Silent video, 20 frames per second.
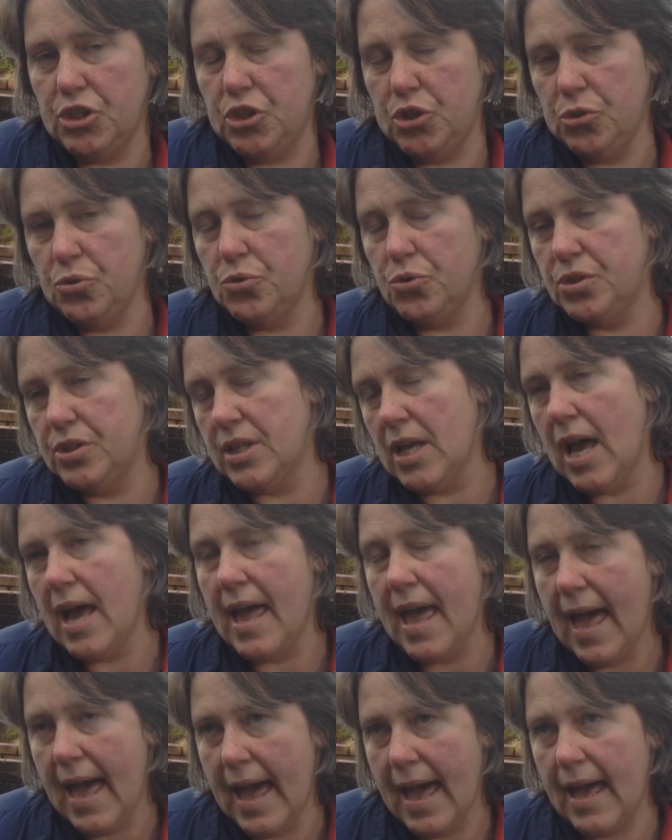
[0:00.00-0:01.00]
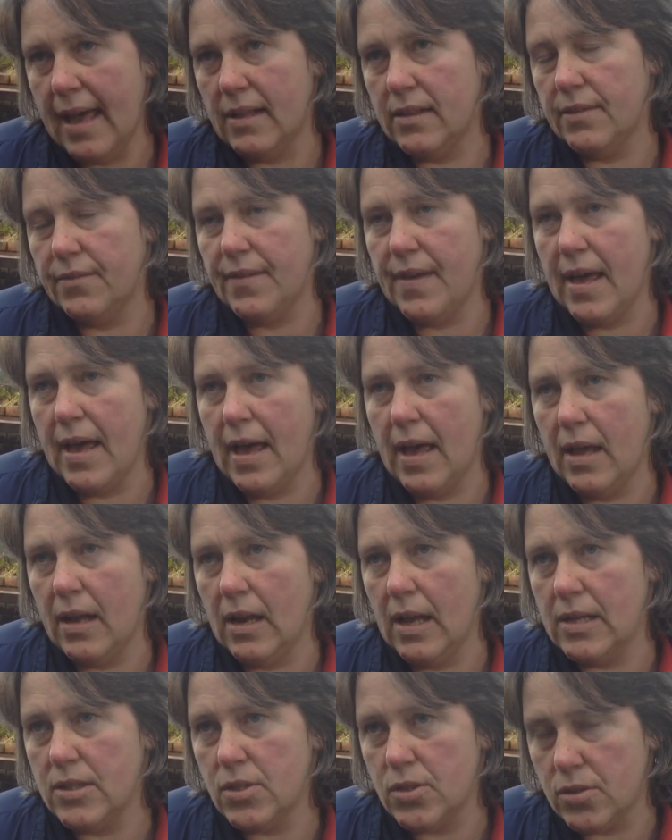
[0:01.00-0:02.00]
issues I had
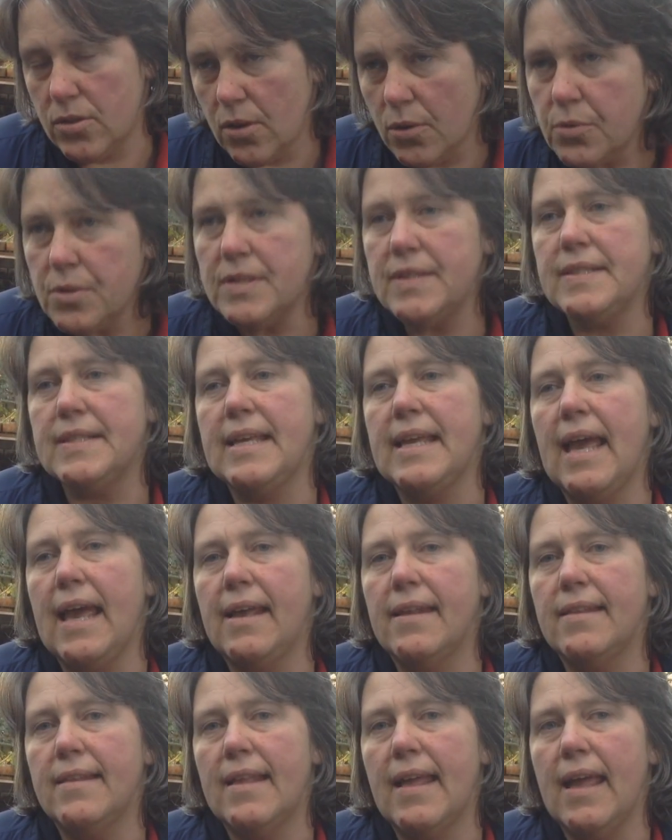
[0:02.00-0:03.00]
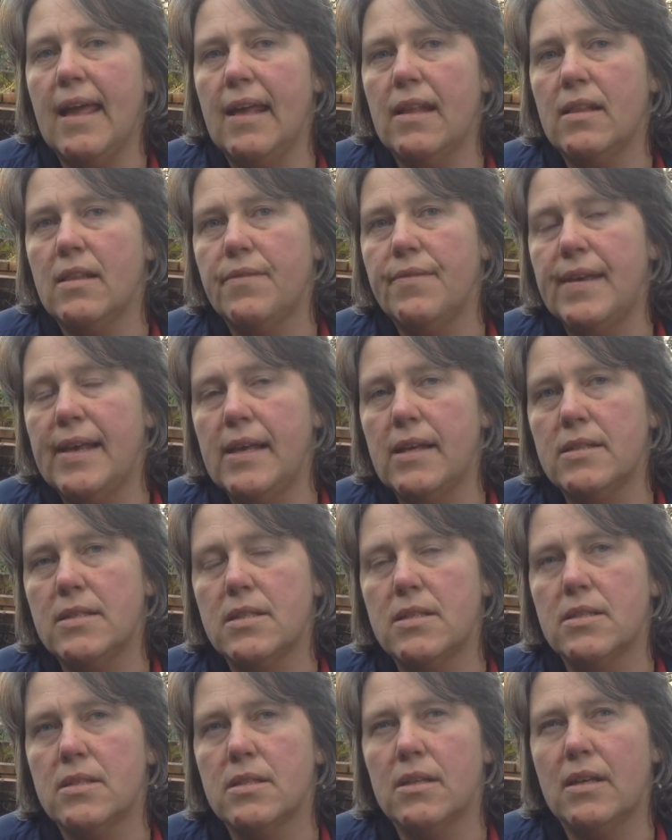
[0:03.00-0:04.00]
were associated
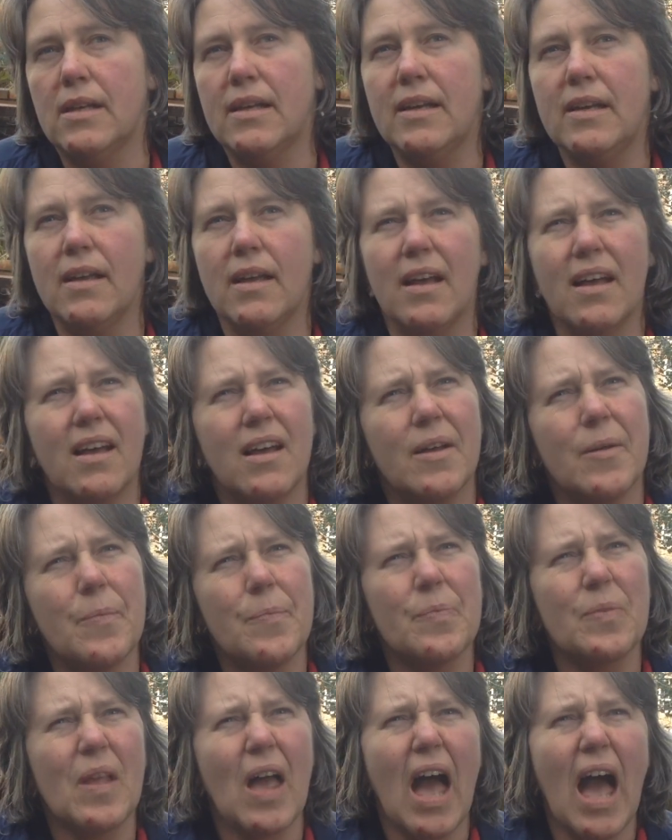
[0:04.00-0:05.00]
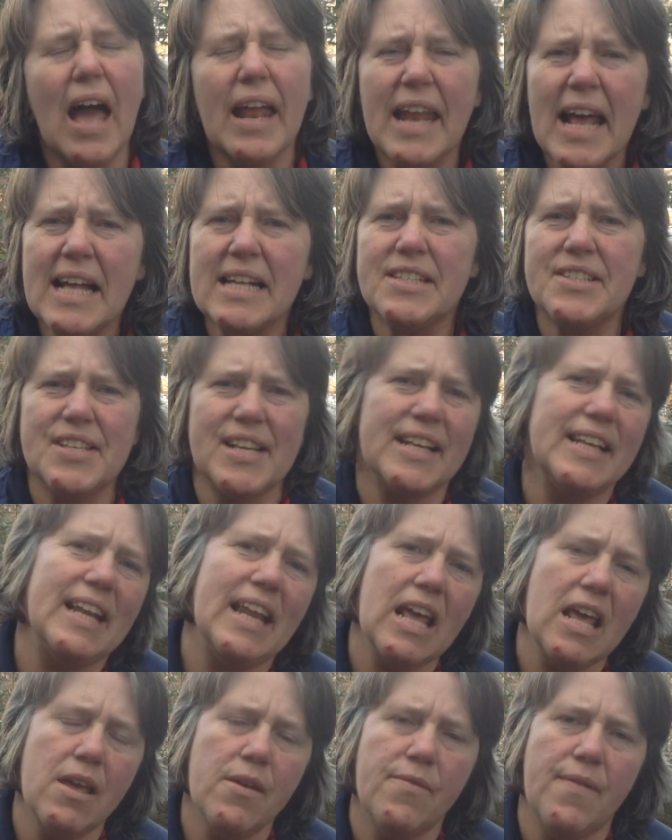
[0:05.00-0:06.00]
with unhealthy
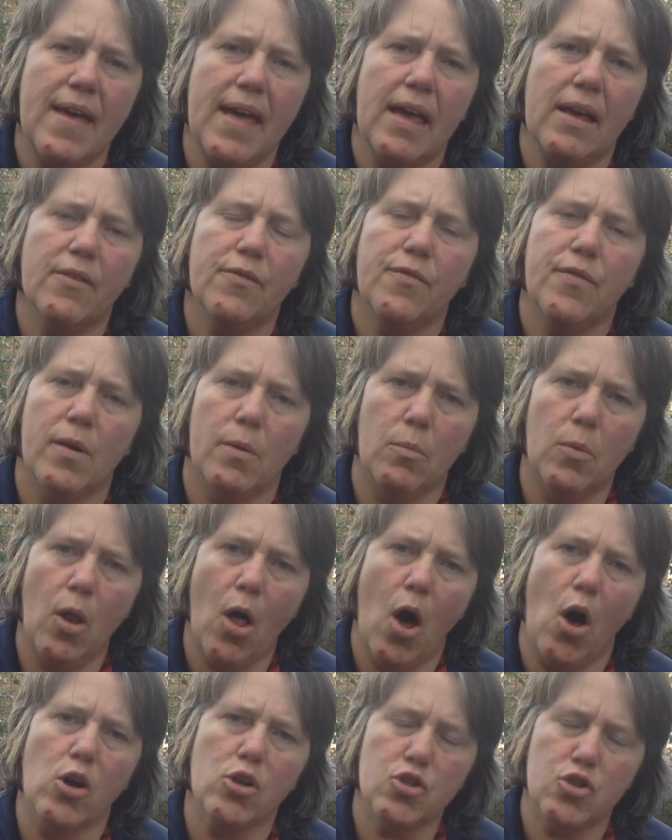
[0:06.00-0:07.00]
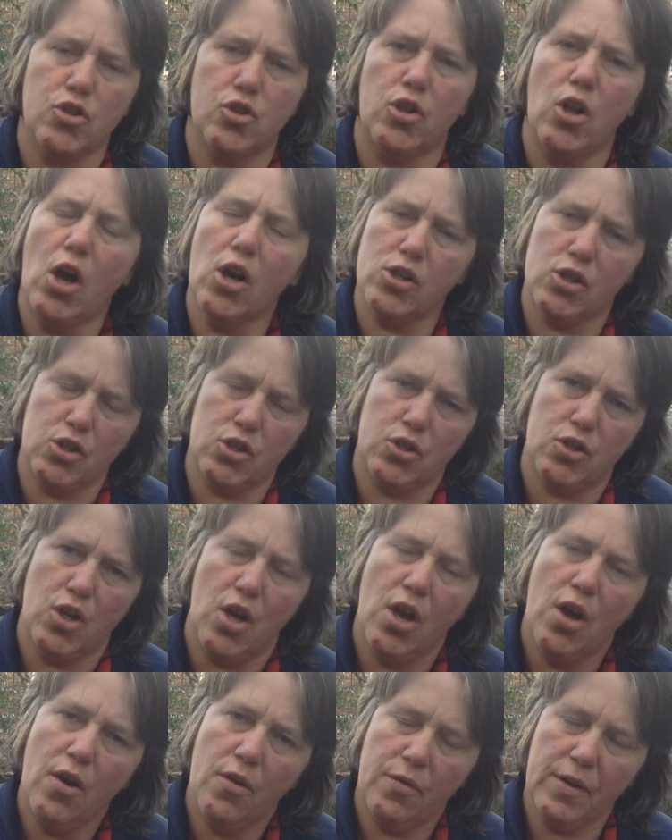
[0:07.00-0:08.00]
grieving from loss,
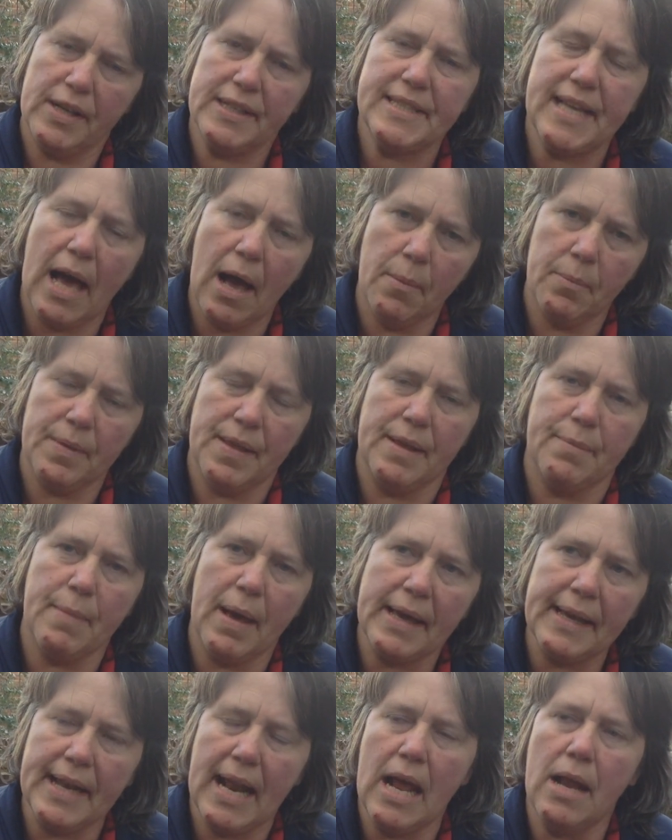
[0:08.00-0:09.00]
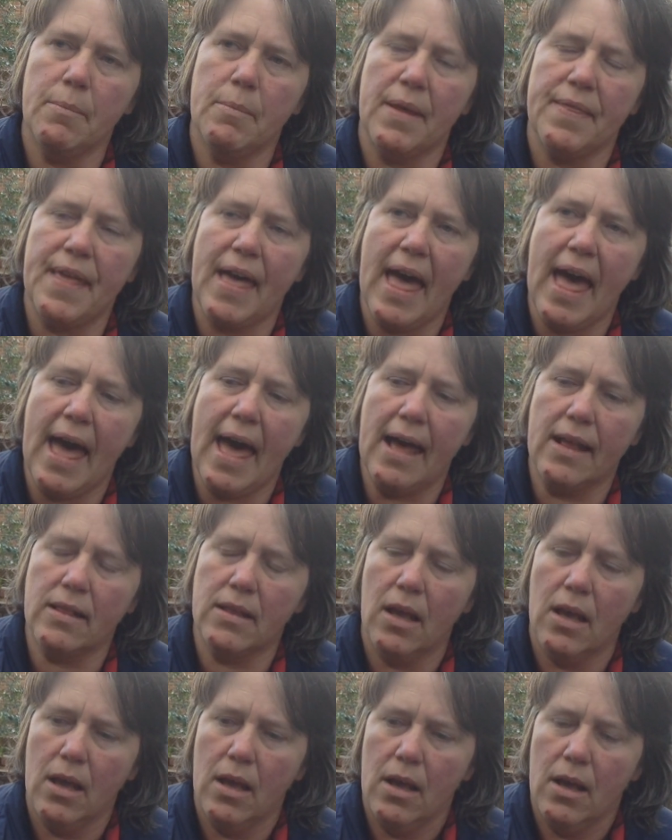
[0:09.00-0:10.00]
for example, that my grandmother had
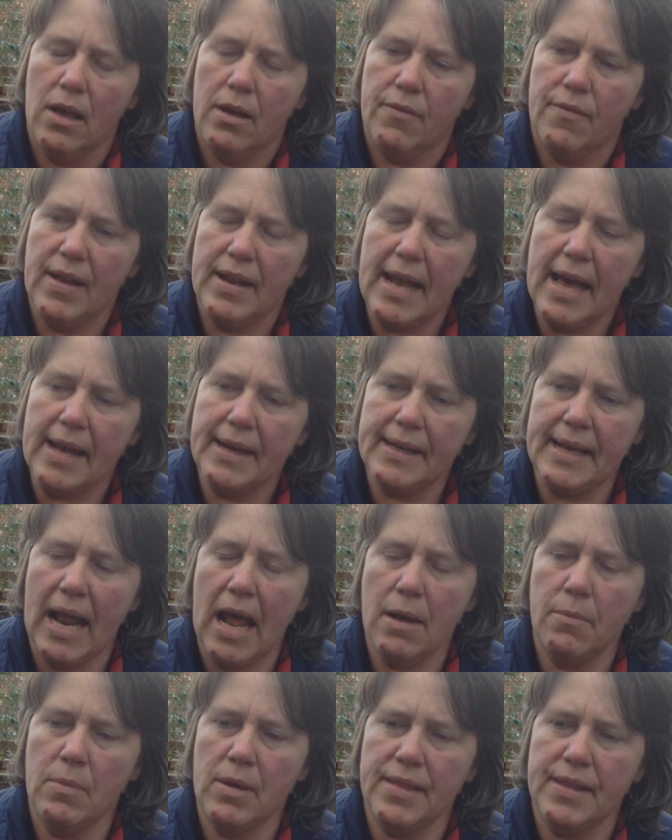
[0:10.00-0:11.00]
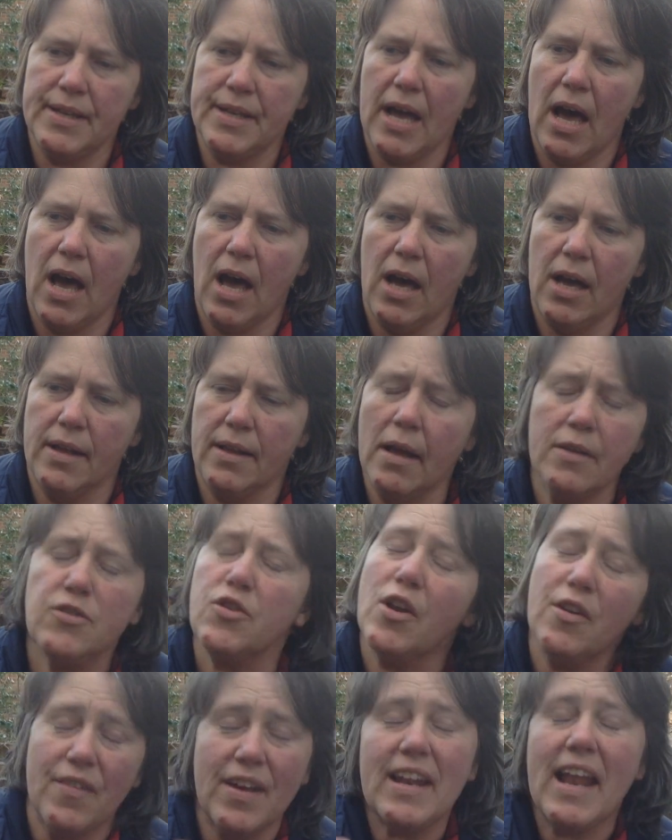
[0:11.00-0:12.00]
when her grandmother died. Oh,
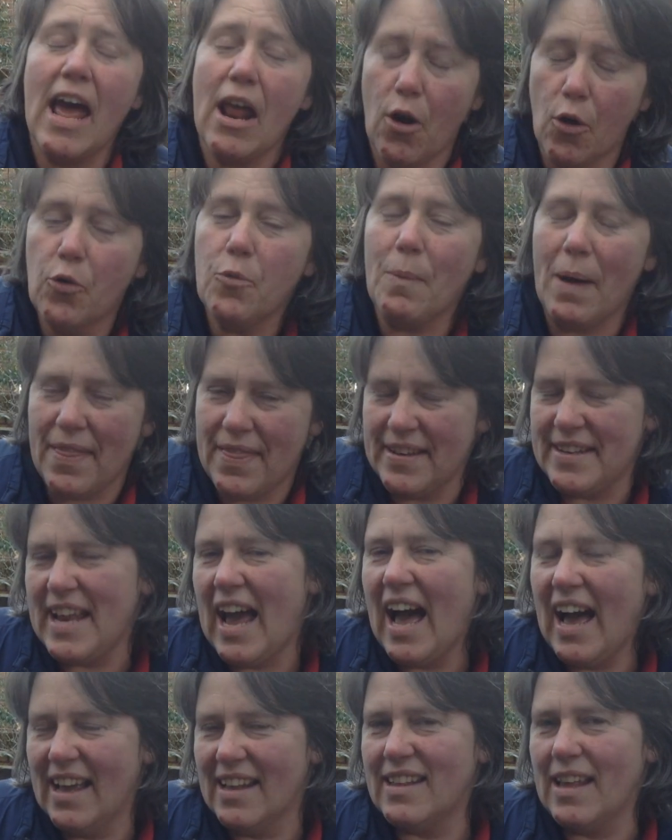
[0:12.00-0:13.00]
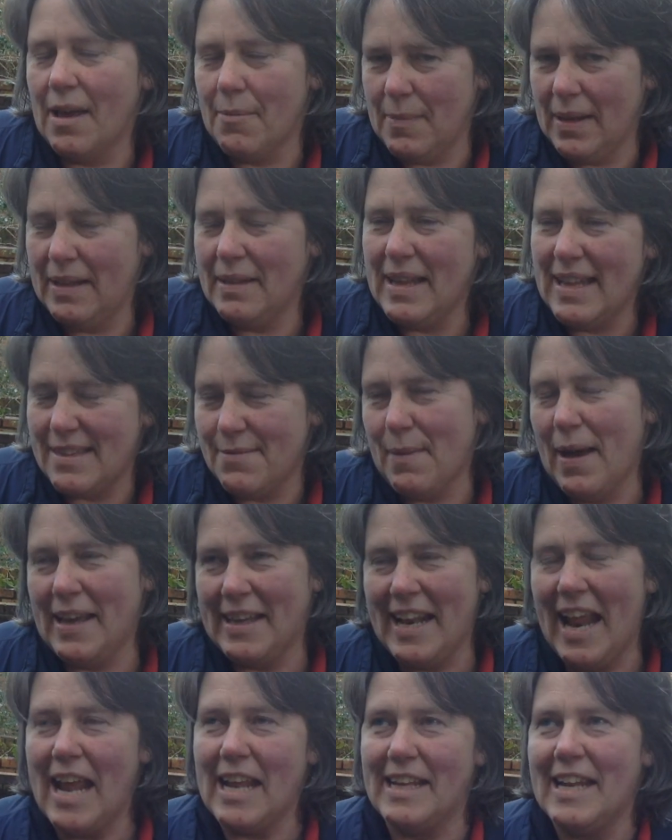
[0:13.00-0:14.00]
sorry, when her own mother died. I mean, it's my
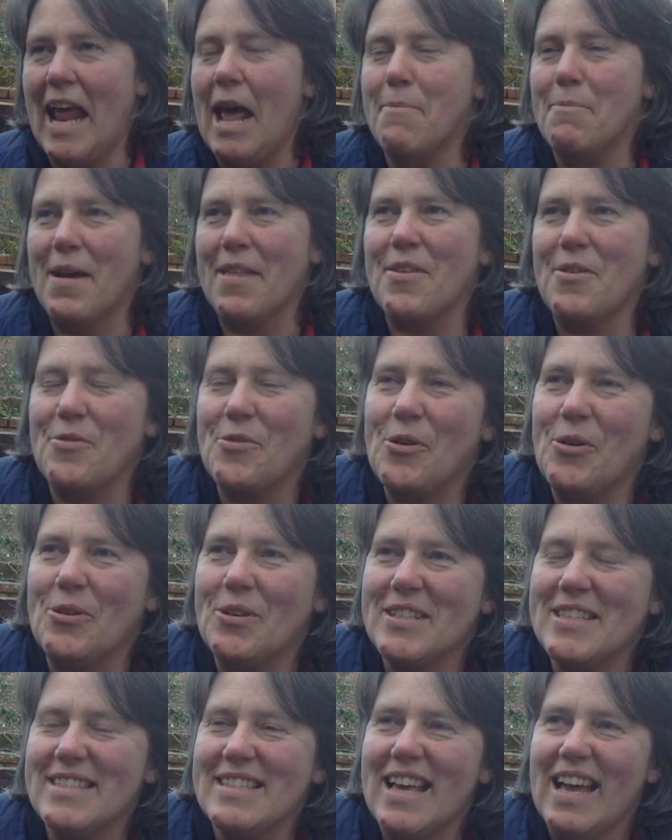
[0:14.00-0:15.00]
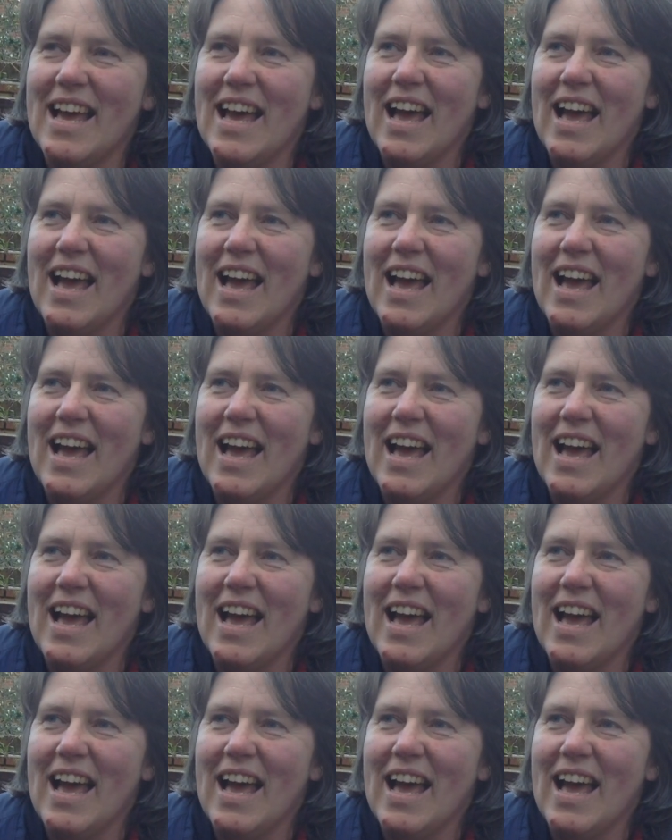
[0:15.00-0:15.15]
great-grandmother, of course.